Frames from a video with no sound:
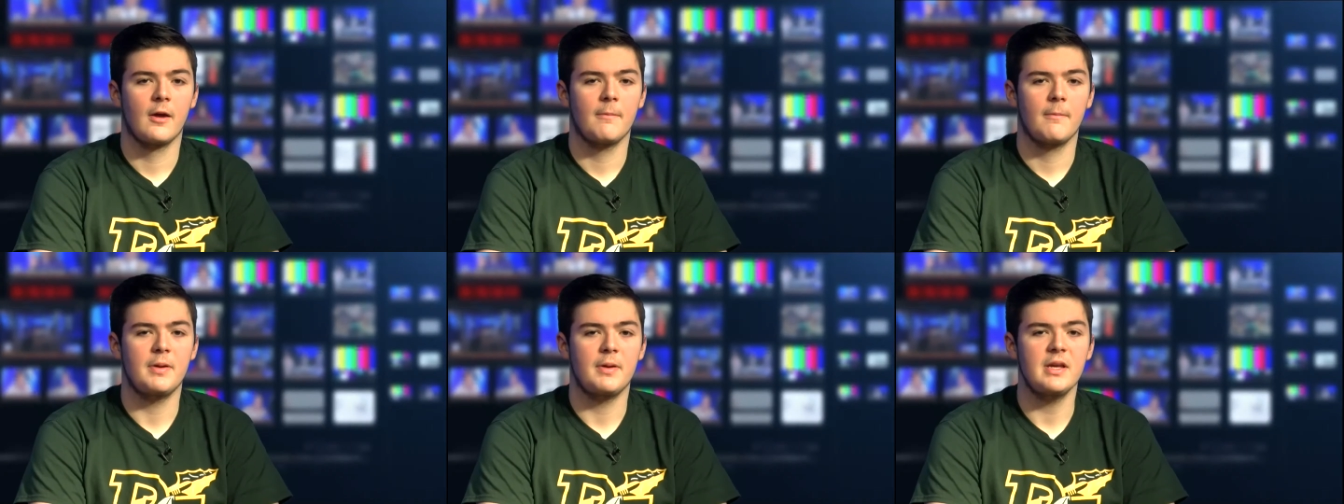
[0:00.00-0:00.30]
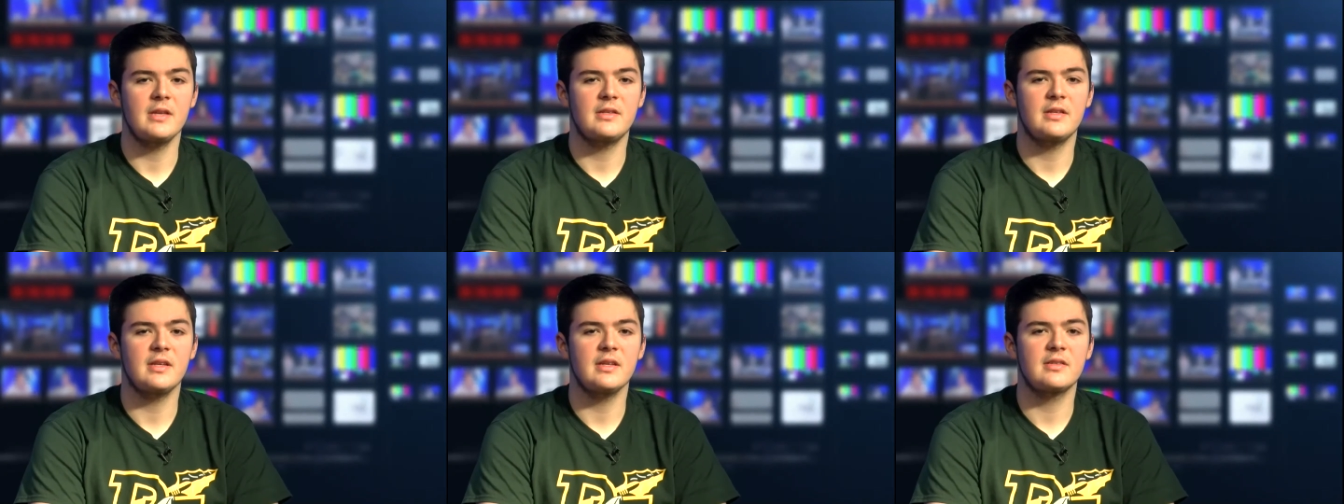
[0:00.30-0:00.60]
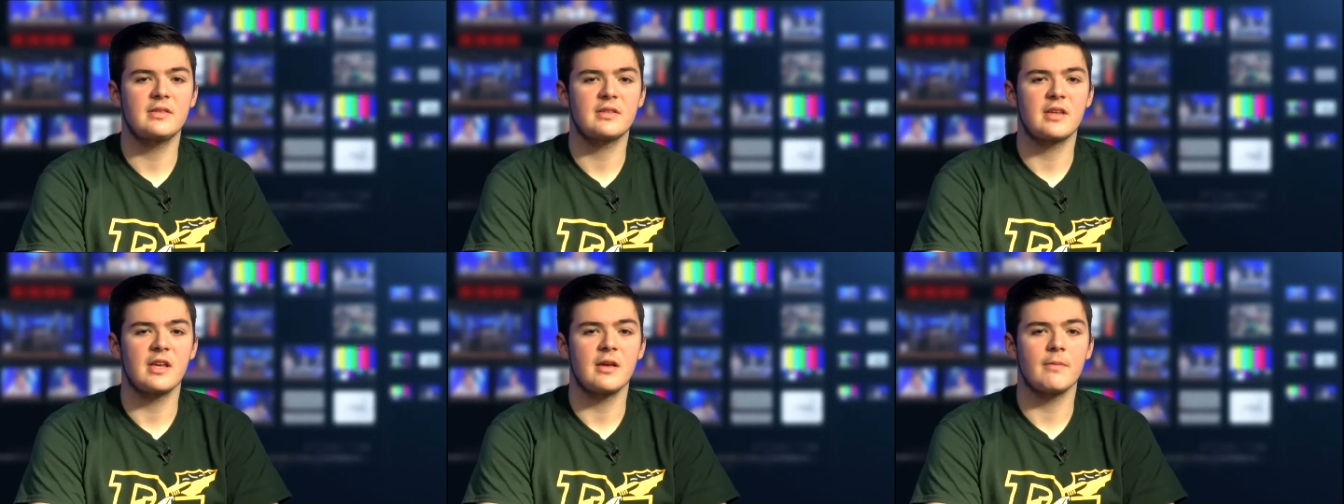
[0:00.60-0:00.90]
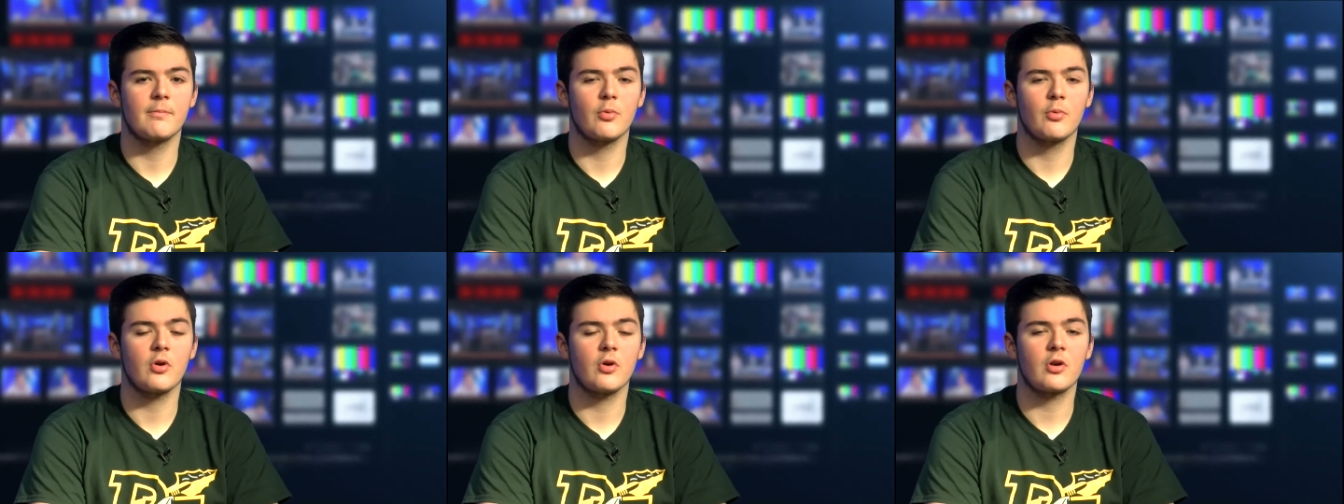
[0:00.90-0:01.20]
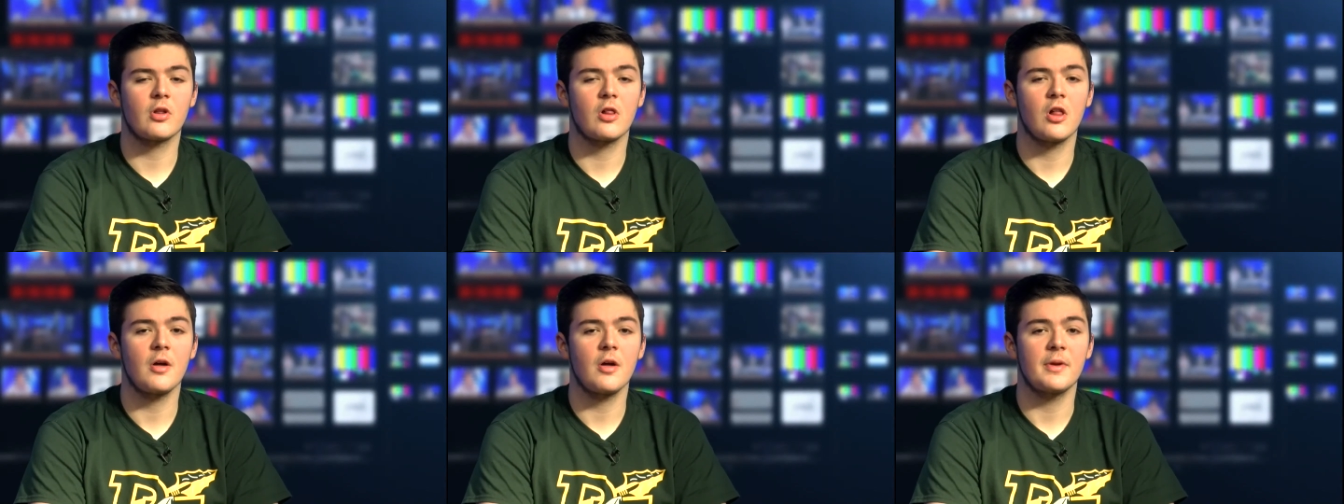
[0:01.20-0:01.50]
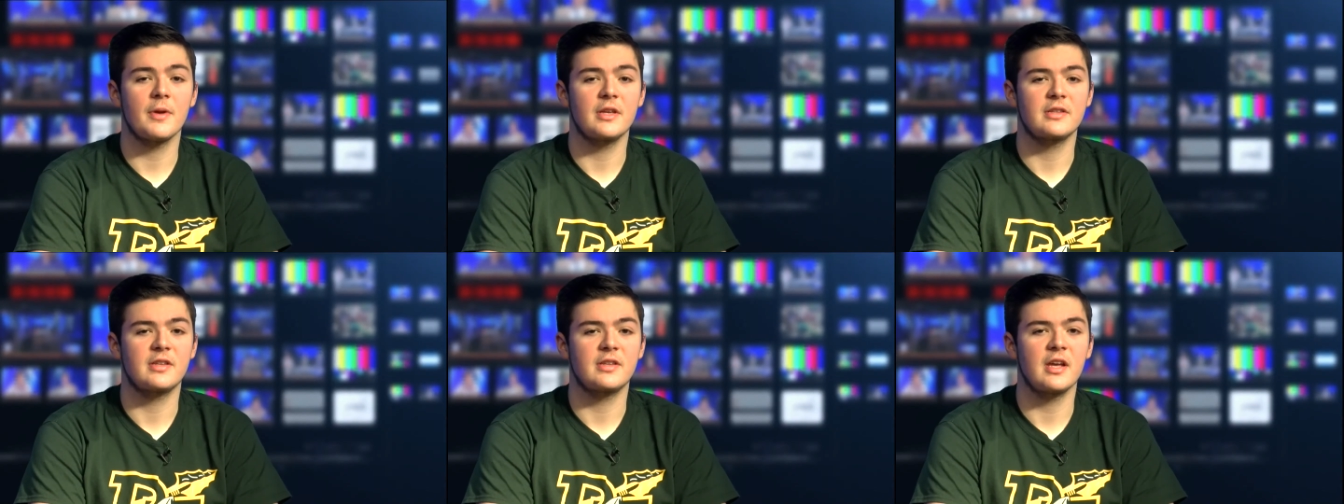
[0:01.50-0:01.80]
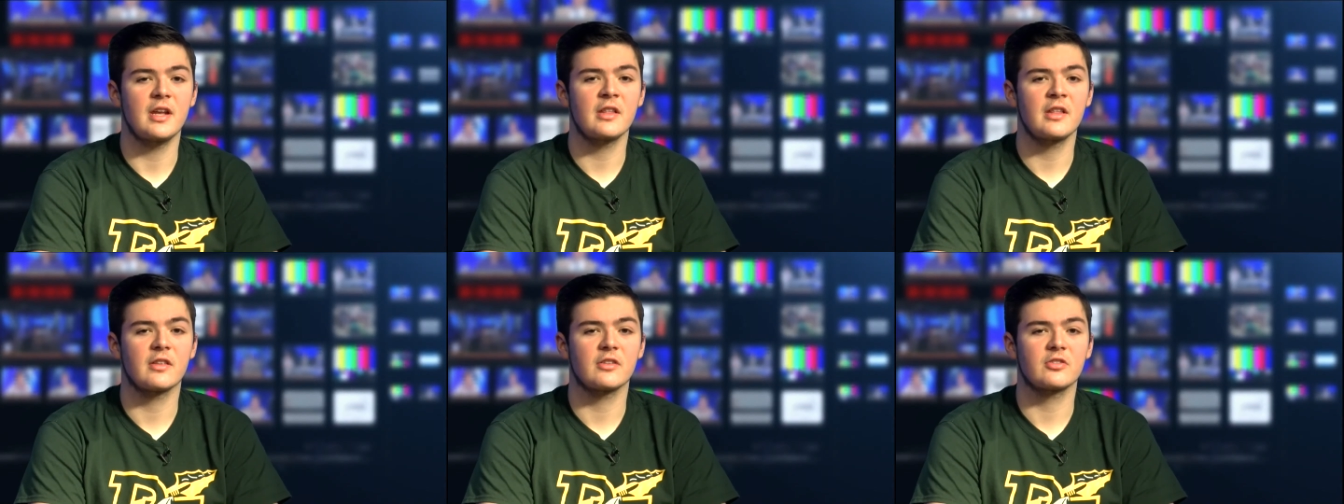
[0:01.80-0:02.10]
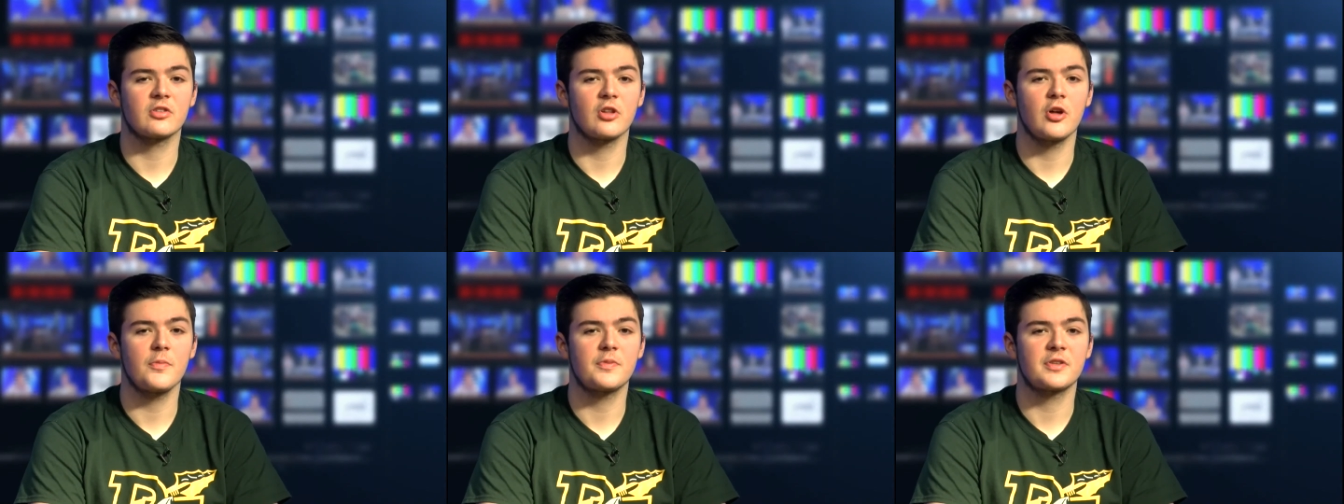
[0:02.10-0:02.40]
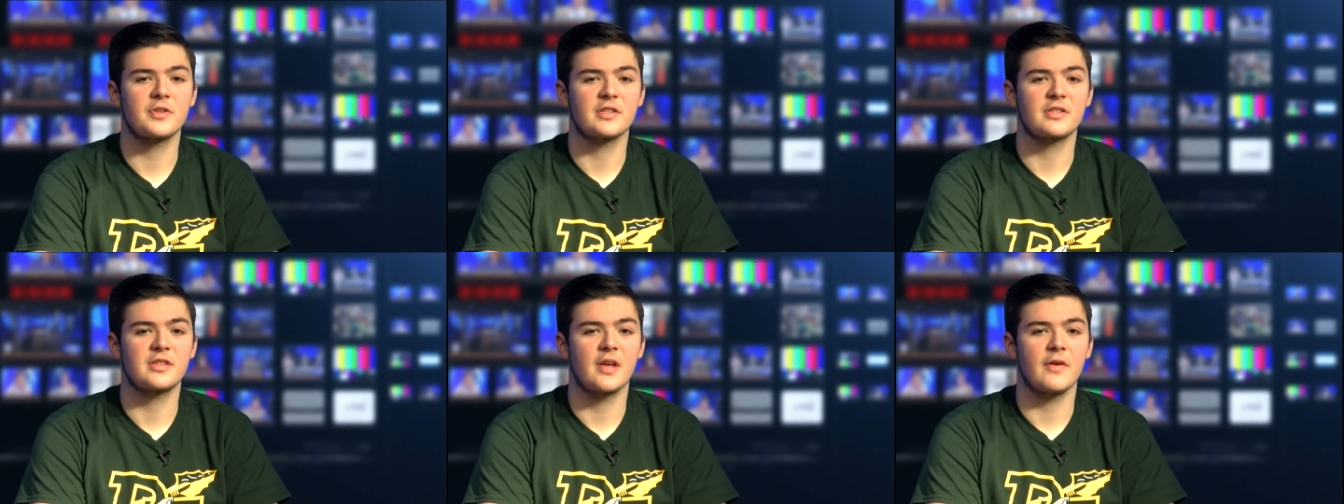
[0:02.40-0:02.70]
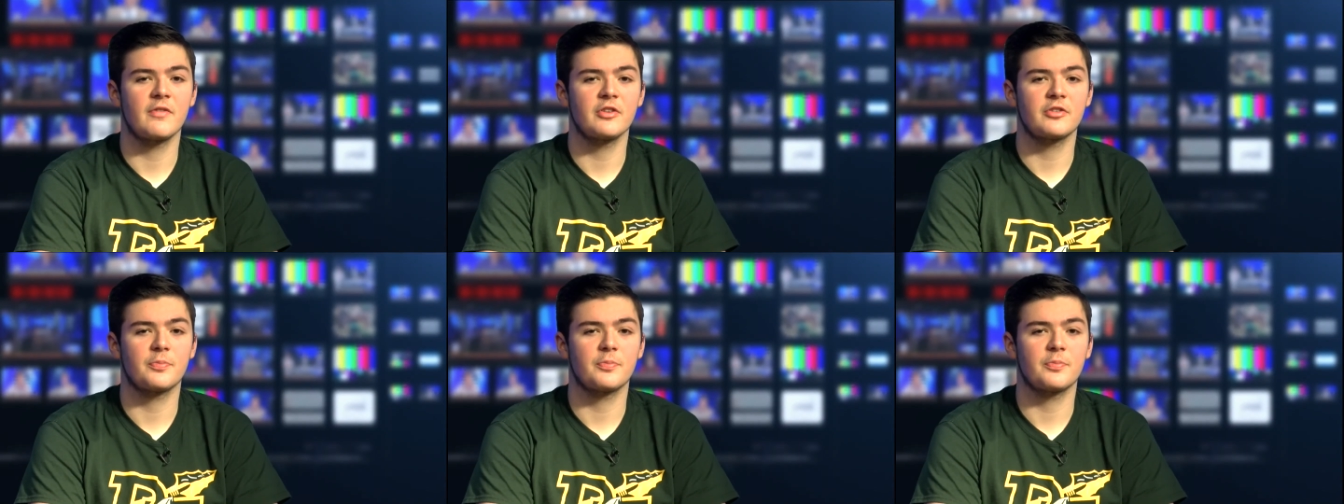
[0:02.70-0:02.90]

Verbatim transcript: PT Ski and Board Club is hitting the slopes of Seven